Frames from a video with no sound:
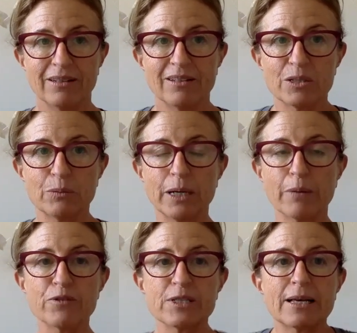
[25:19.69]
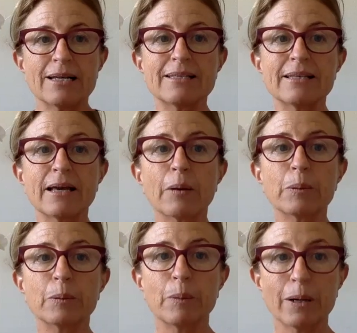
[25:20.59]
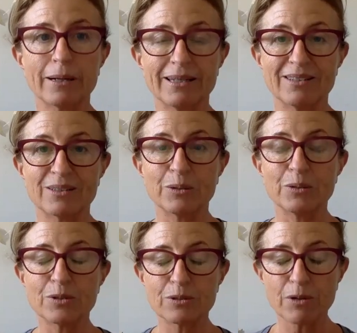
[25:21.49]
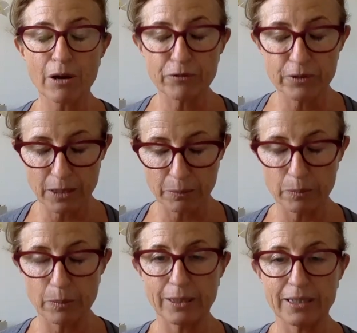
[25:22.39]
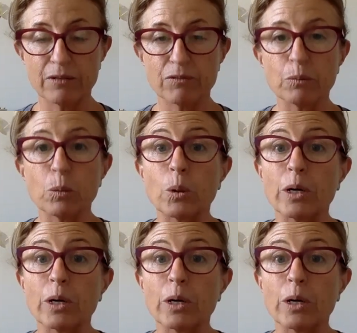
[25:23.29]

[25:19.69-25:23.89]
So we emphasize the upper body. So you soften the upper body even more.